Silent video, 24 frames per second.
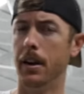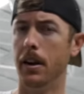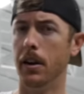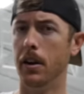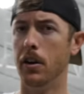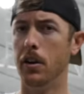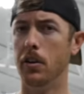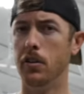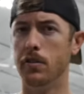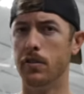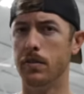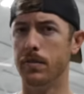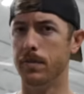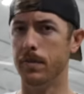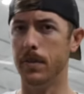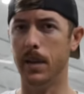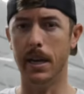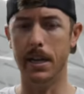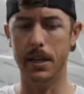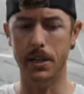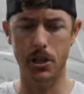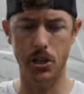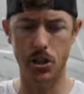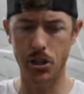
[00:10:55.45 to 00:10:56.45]
of
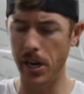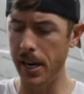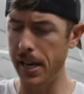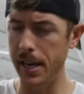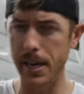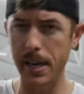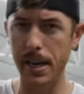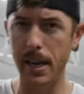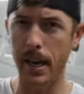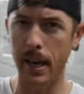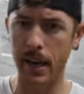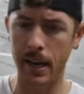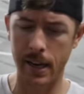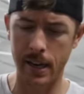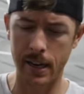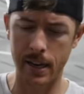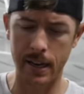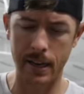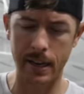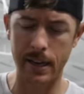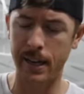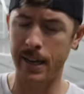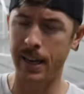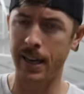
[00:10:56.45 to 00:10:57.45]
like shaky head,
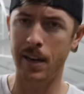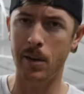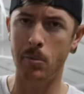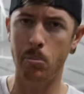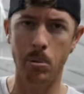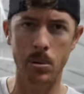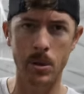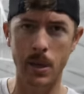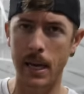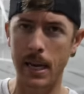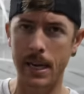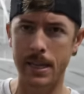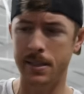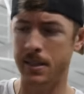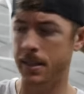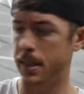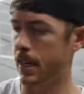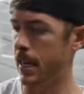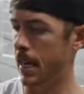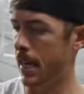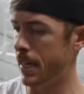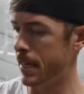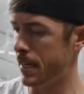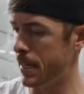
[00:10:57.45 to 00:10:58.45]
any kind of
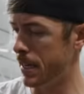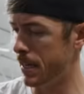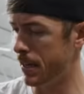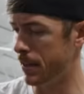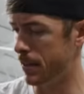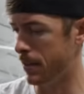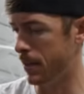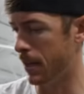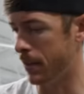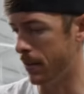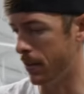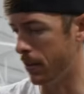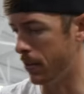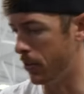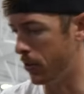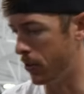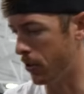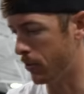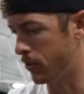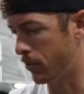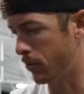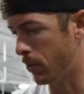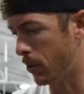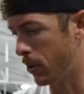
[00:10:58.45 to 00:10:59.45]
plastic I need to set the
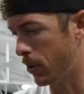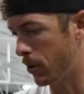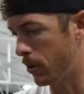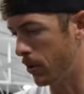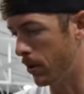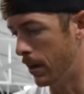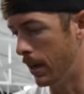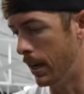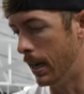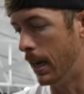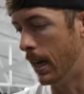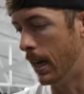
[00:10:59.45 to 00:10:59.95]
hook through,